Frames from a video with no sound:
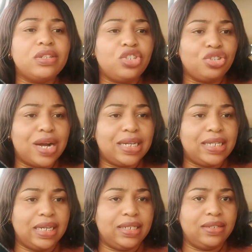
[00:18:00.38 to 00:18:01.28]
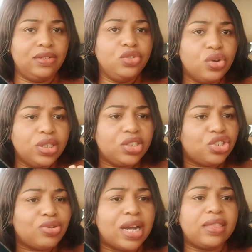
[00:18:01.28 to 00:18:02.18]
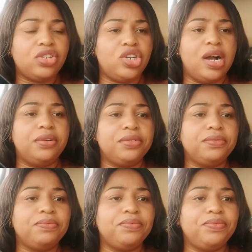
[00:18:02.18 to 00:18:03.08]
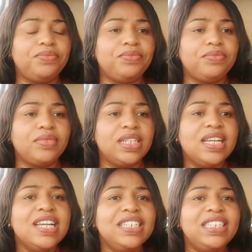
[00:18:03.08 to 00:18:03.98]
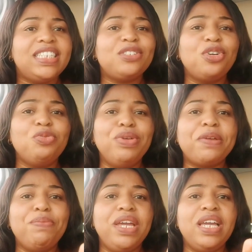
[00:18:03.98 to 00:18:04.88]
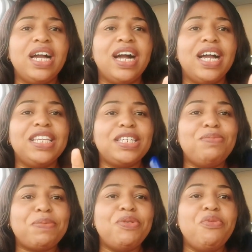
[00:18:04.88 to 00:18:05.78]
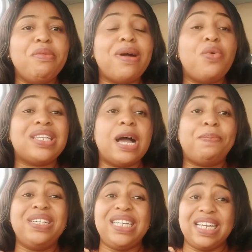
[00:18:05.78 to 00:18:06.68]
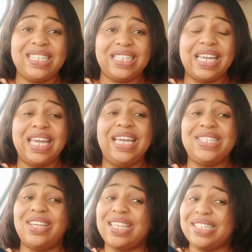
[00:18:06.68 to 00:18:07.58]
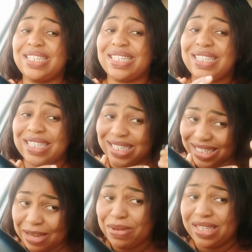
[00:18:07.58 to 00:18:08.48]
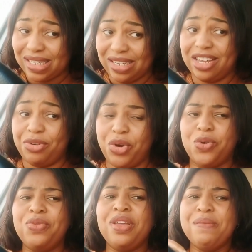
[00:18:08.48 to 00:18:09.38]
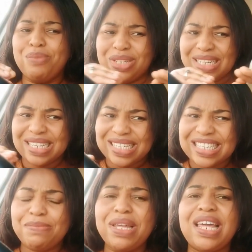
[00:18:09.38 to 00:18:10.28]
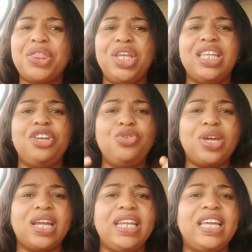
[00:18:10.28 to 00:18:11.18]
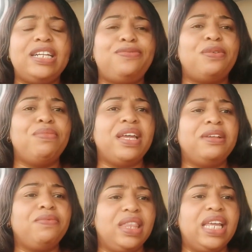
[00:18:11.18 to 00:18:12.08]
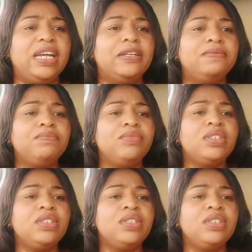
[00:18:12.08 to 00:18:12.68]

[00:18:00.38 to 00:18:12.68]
be distracted. Don't distract the child. This is going to make me, remember what happened yesterday. It's not the same scenario, but there's a similar thing that you can get from there.